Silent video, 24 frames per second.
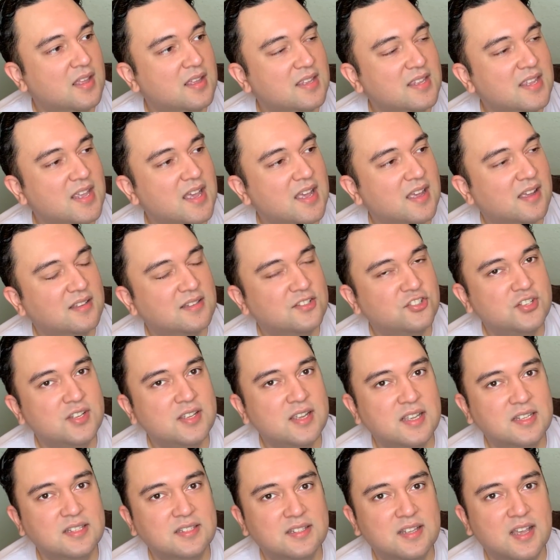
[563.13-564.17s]
Yeah, she
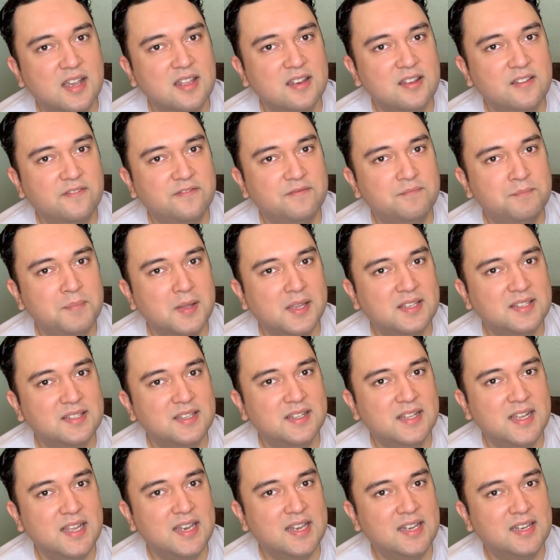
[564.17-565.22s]
has kind of
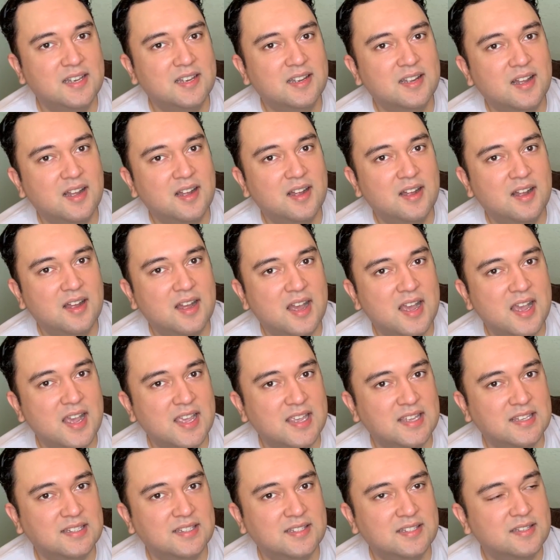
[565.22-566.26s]
pixelated
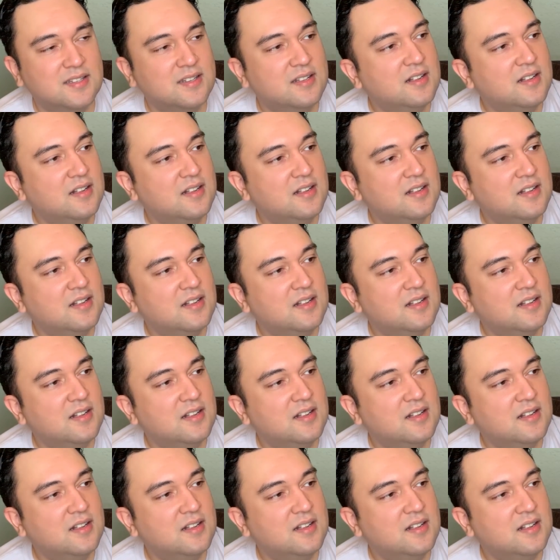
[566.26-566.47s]
eyes.